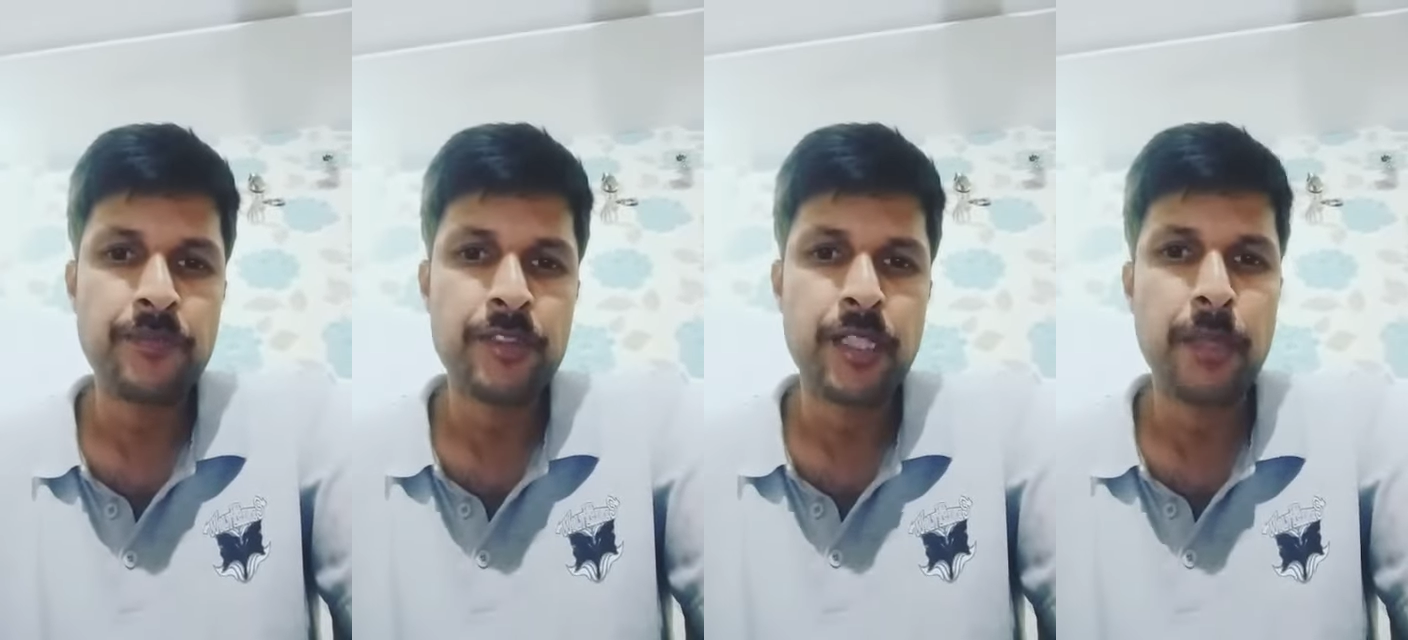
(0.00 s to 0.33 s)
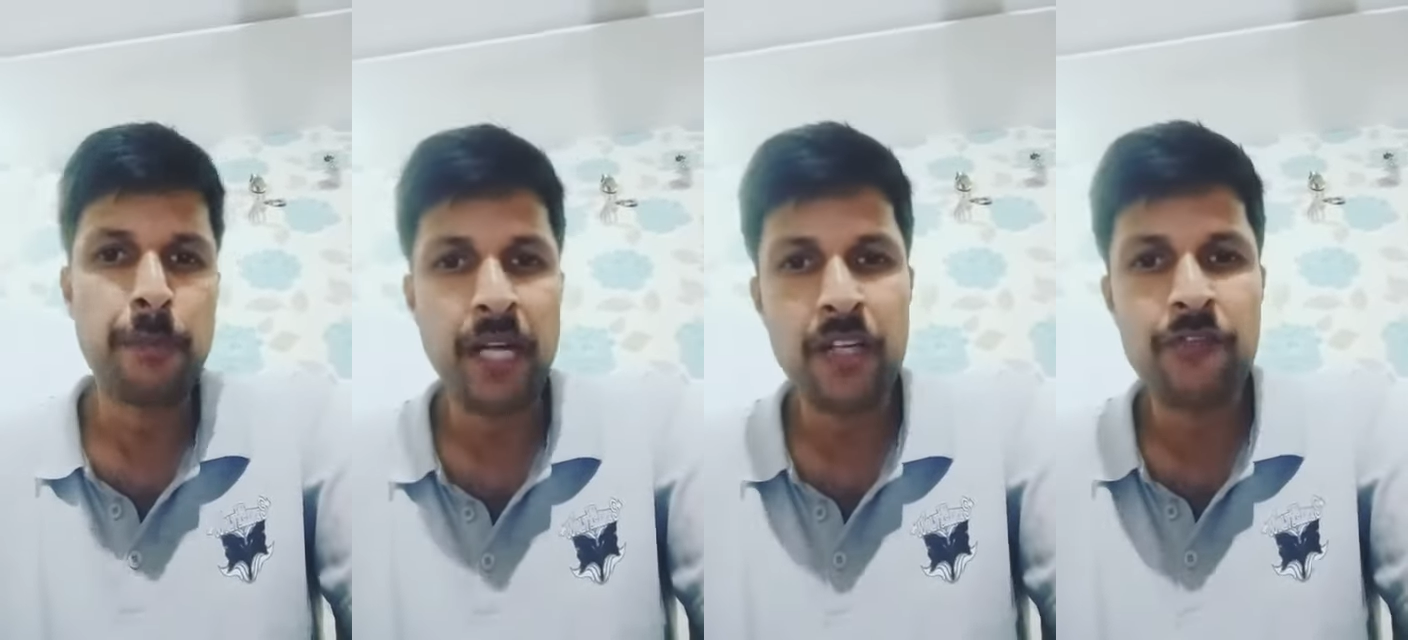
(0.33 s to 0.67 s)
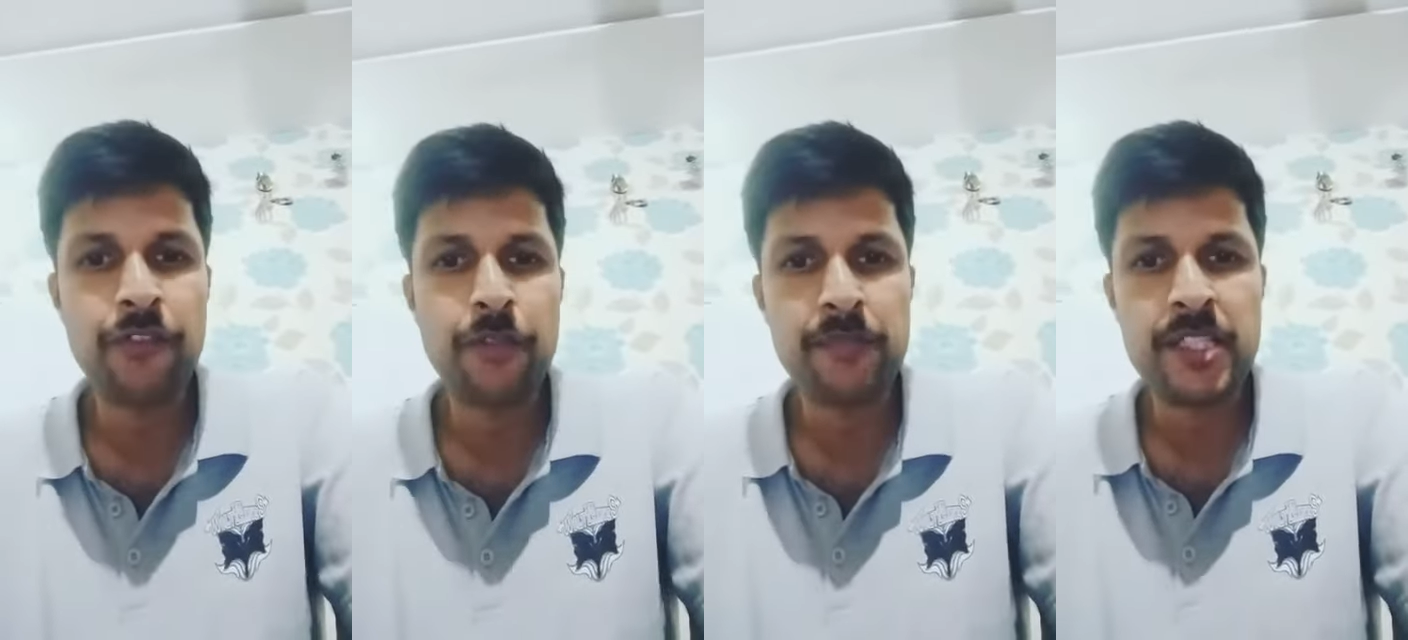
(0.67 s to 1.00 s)
Apart
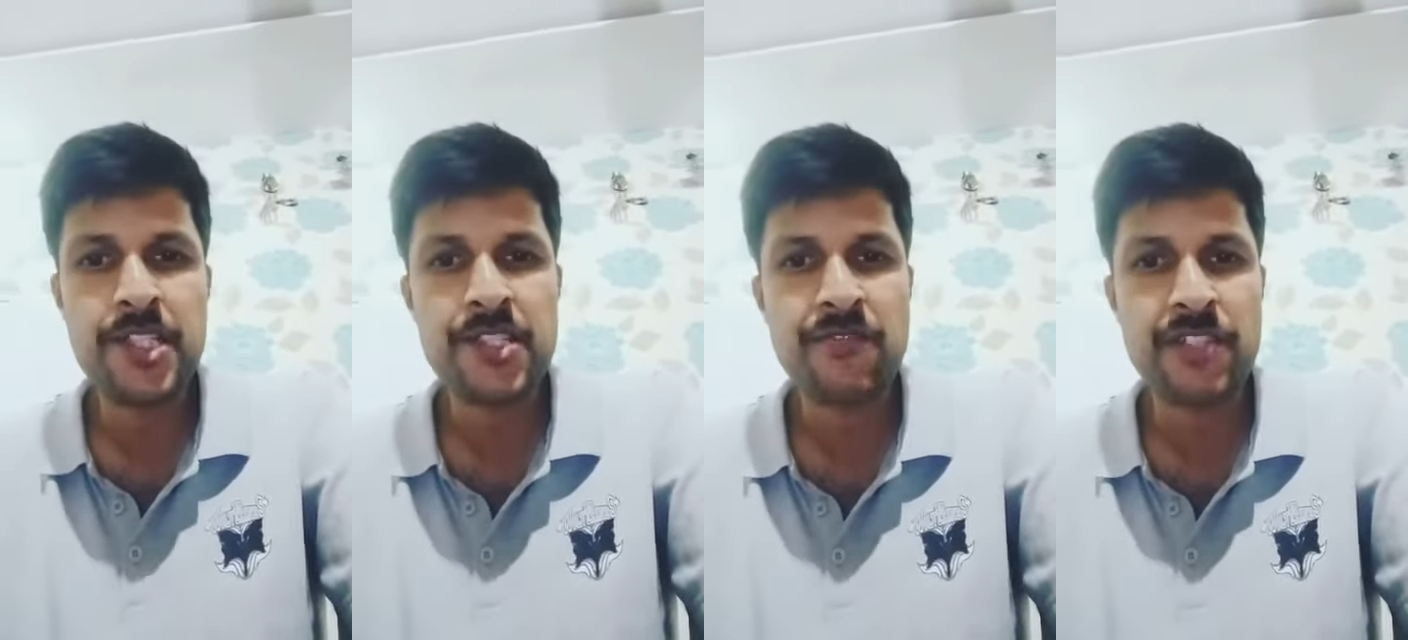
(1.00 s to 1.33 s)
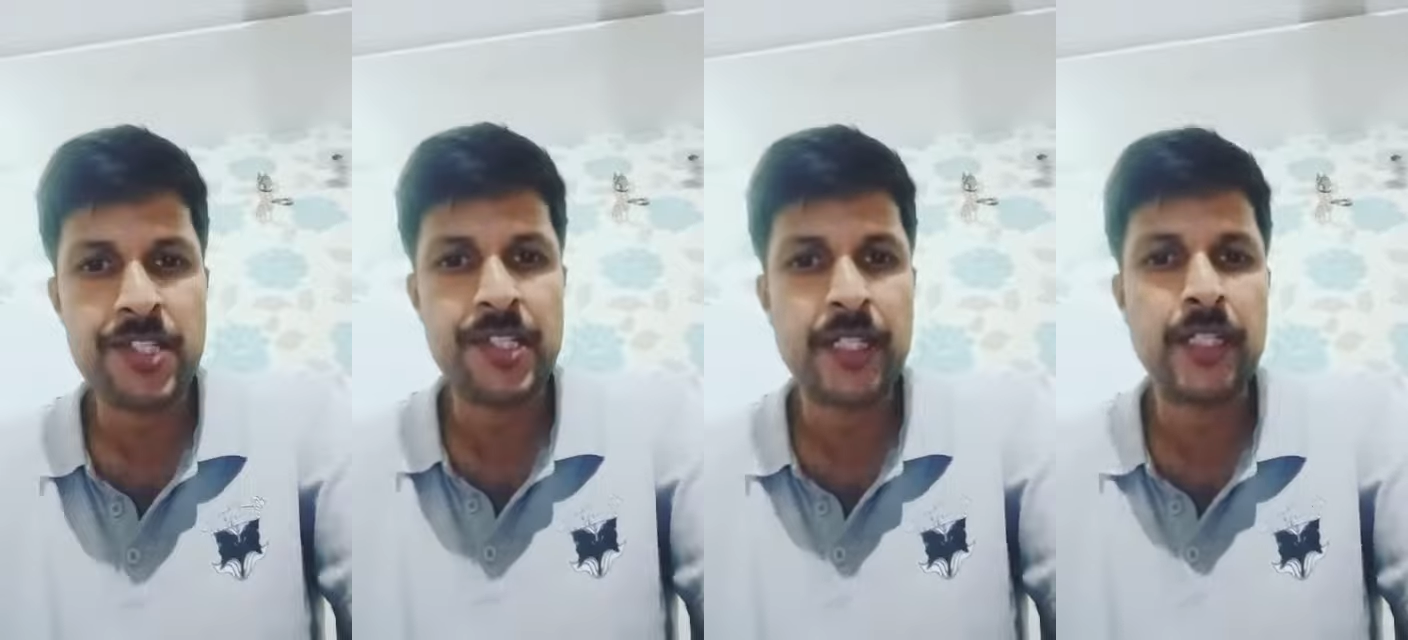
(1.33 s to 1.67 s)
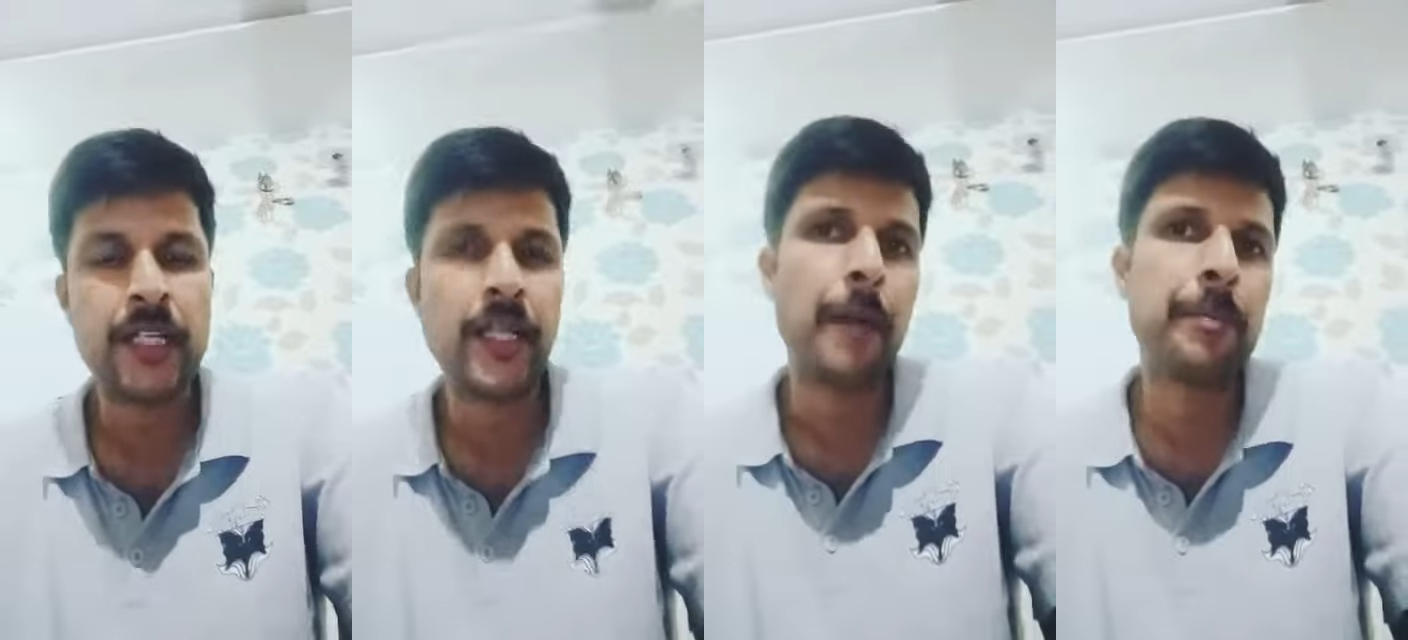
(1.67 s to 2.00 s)
from this physical
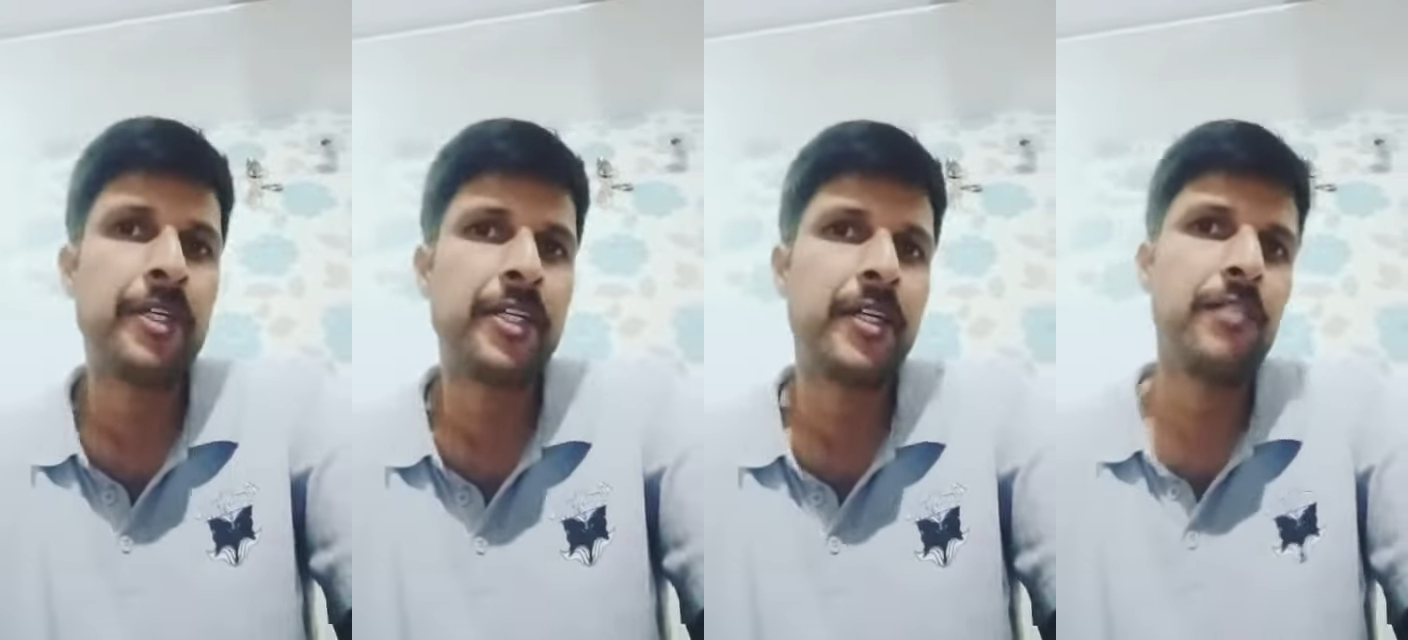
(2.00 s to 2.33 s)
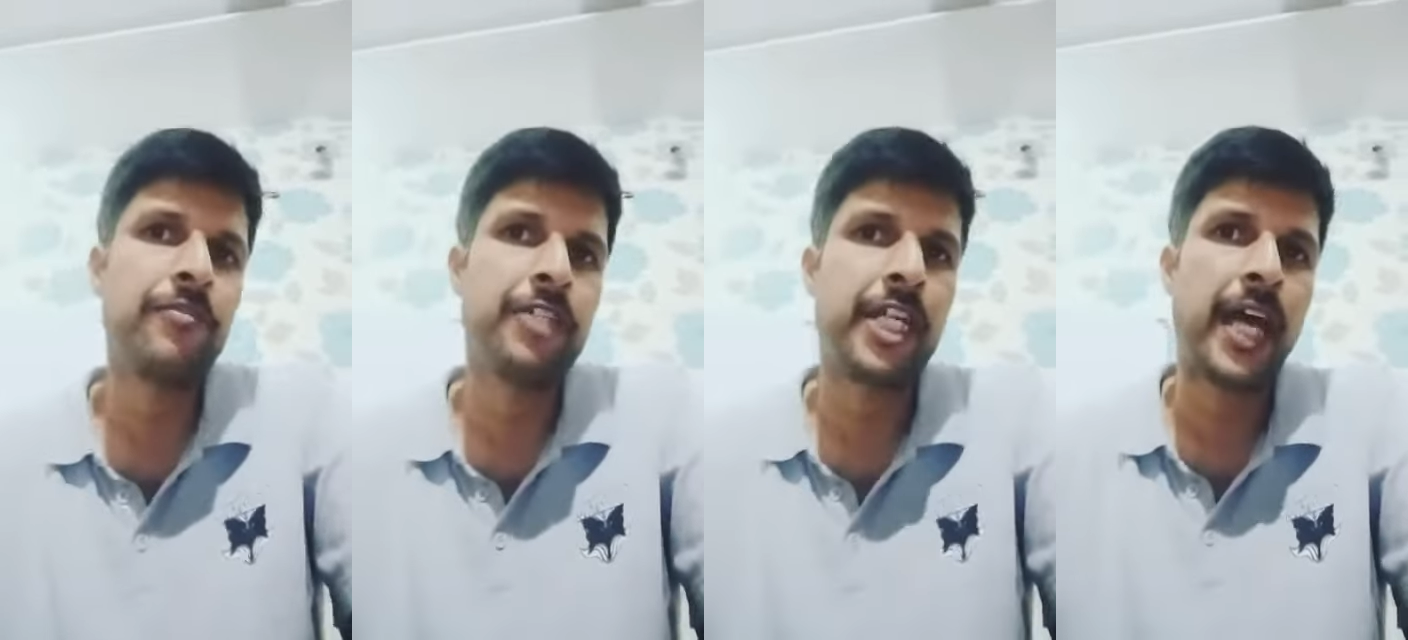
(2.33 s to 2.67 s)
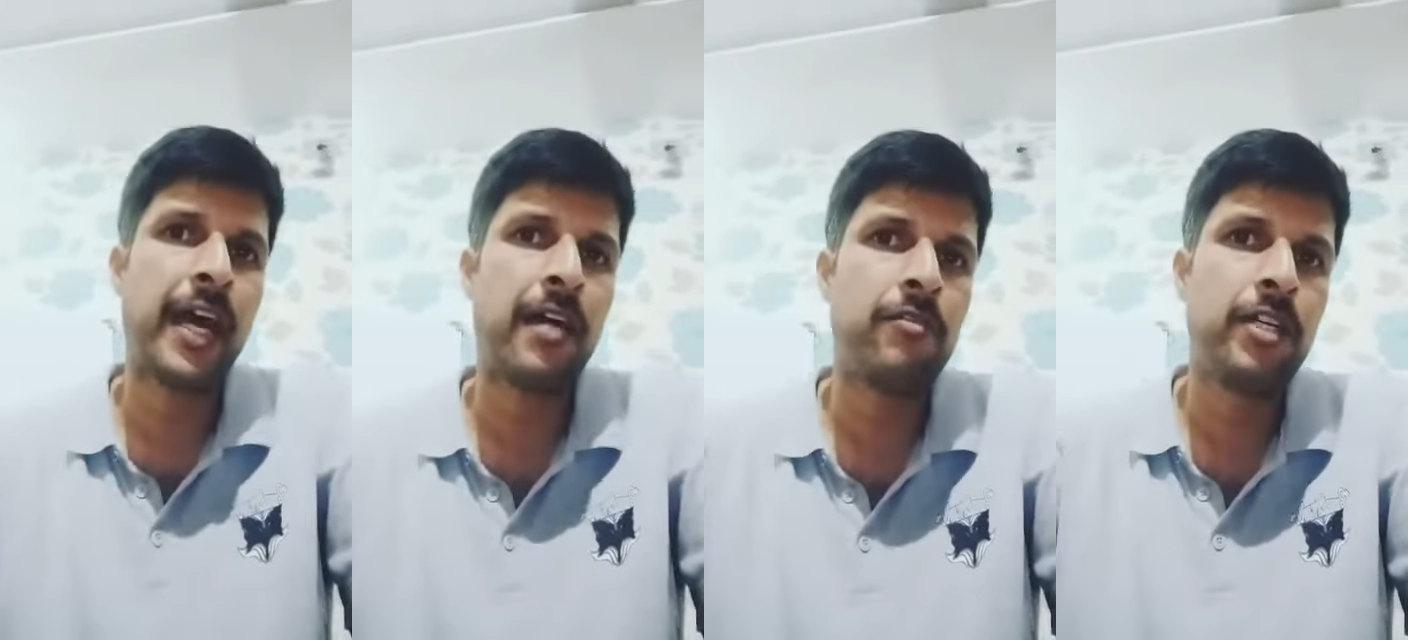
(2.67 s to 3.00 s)
capital, we have